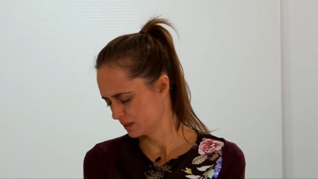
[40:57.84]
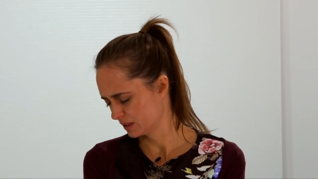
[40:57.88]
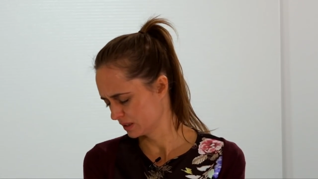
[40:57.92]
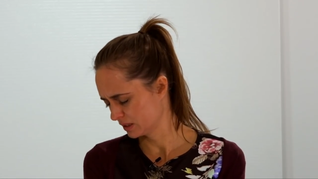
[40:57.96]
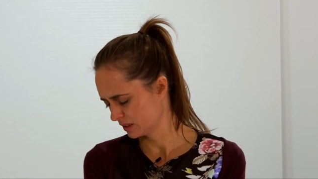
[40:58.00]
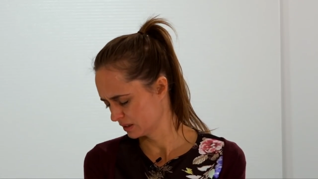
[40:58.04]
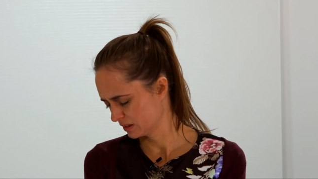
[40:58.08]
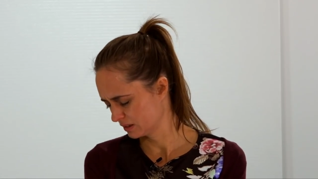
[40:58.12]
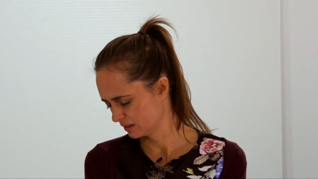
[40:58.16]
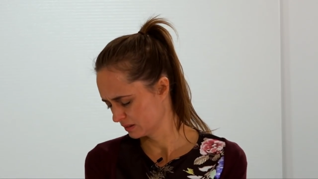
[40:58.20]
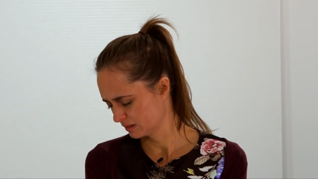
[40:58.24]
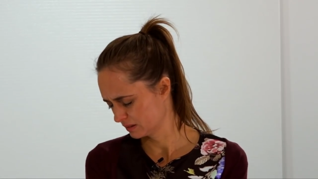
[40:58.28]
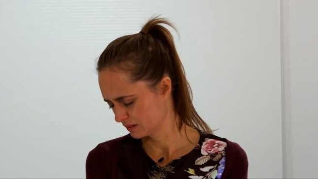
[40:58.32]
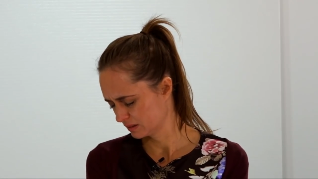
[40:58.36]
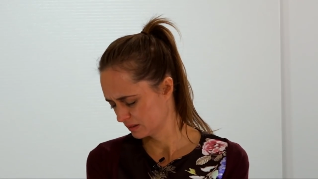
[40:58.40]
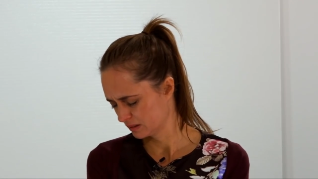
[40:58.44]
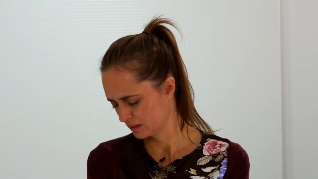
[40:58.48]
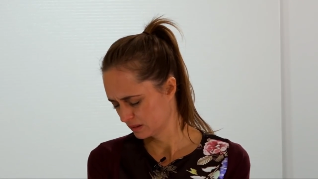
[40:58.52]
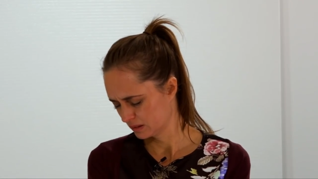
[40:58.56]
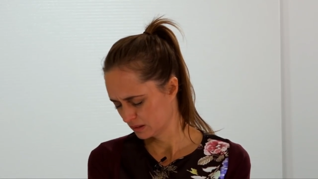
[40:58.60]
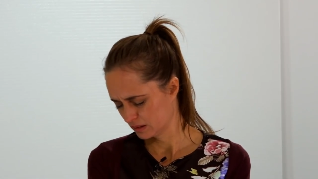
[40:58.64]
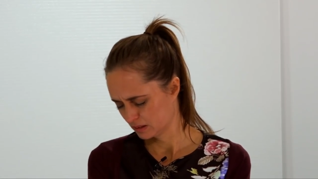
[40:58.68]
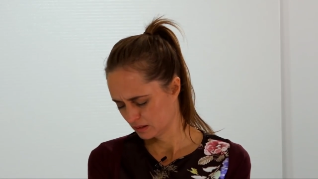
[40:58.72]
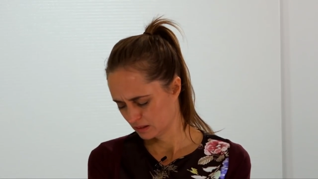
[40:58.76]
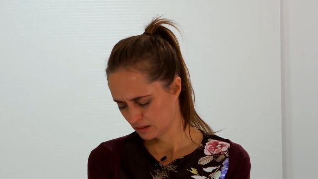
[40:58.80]

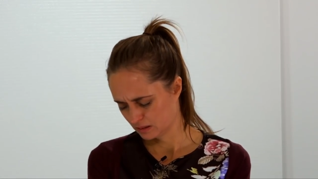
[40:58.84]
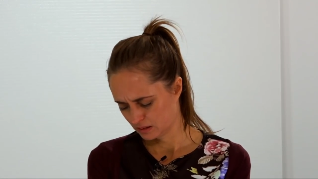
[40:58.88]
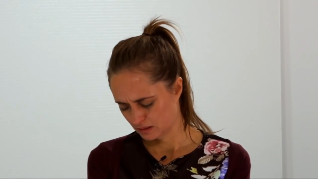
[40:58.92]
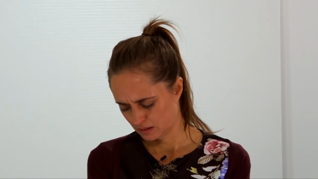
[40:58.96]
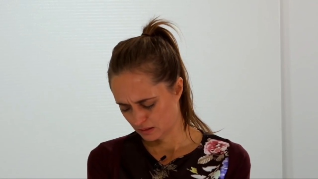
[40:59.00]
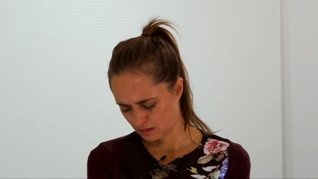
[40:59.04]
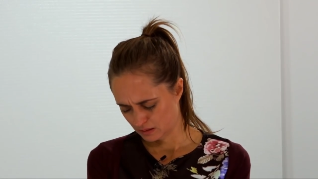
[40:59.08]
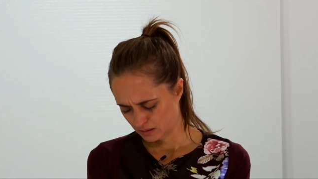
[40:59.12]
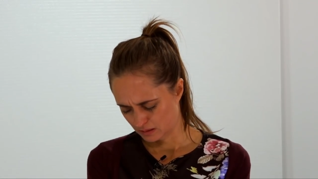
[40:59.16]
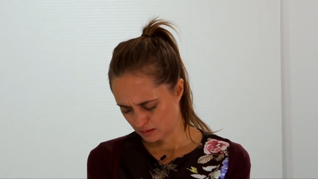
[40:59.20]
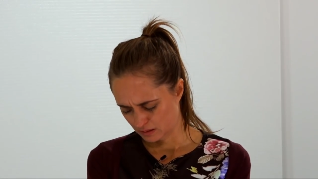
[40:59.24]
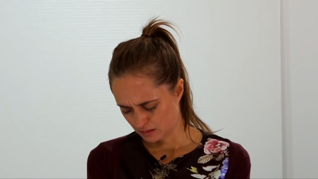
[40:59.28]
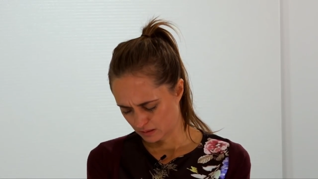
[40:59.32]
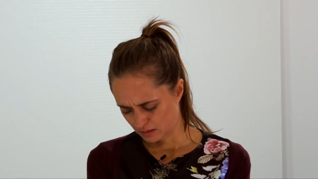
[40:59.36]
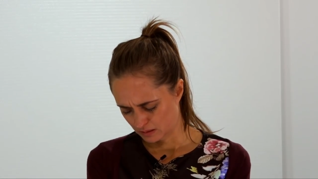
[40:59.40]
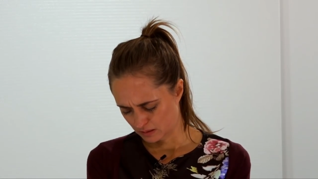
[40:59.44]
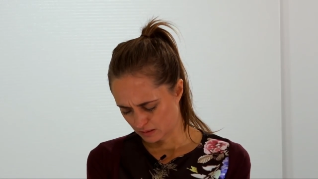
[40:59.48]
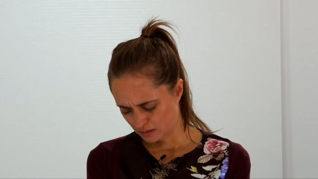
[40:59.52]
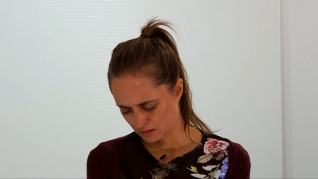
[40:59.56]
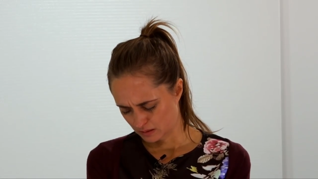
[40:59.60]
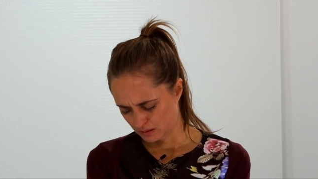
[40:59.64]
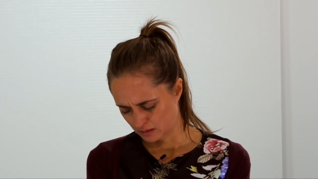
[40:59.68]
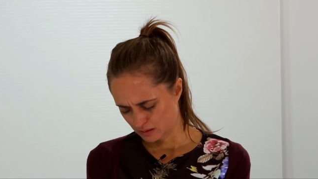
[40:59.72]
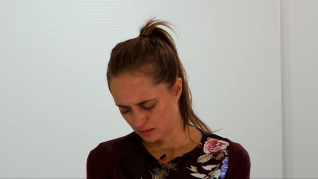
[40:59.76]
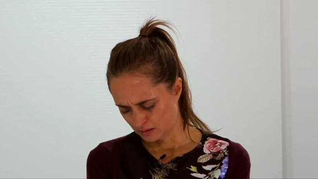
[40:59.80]

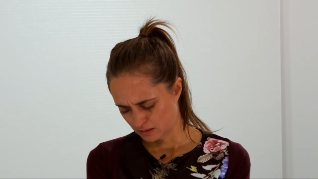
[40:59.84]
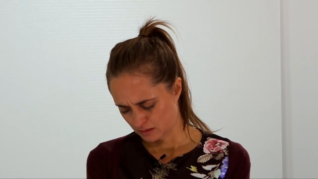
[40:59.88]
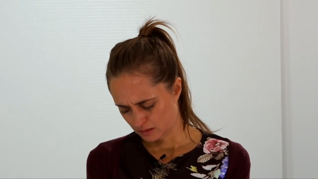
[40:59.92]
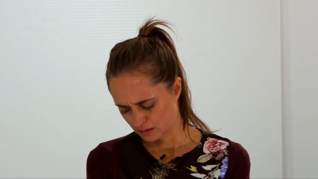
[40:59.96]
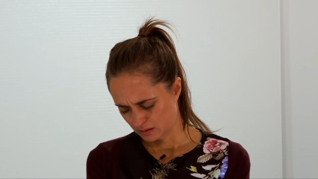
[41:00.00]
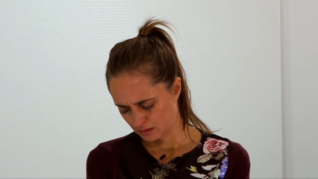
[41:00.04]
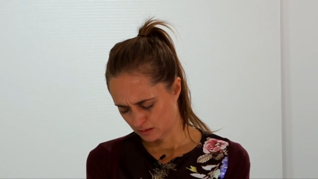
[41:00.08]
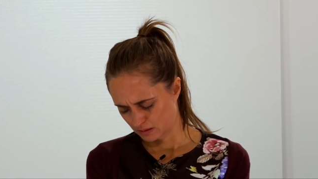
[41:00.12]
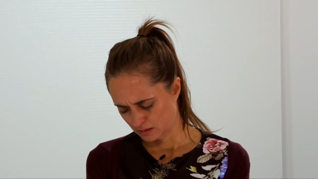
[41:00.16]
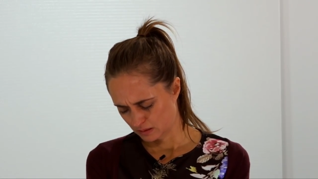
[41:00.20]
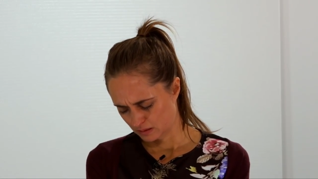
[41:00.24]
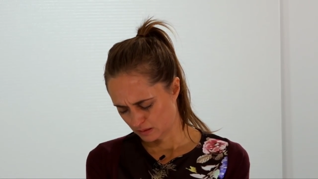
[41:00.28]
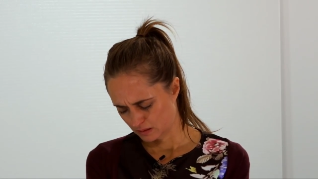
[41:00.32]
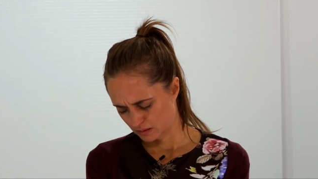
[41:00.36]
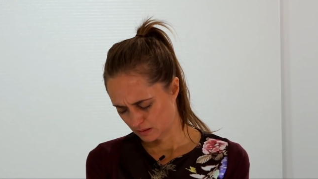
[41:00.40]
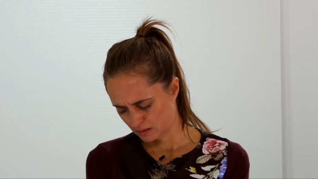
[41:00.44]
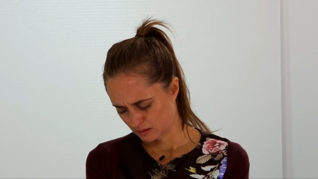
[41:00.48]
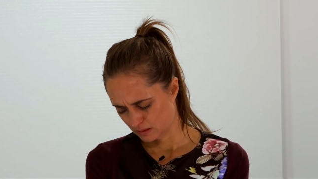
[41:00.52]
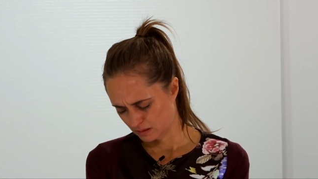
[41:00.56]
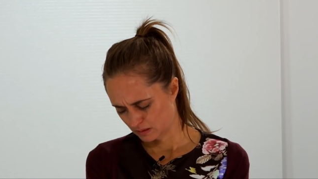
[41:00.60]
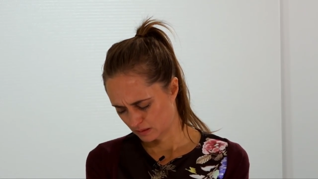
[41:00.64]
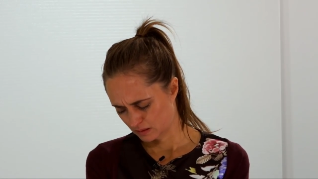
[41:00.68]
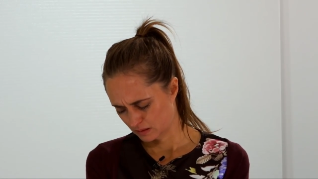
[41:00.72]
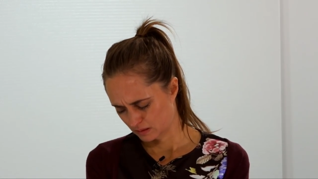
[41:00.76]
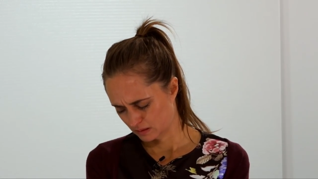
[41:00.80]

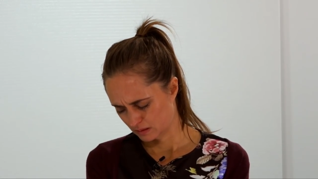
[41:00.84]
[no speech]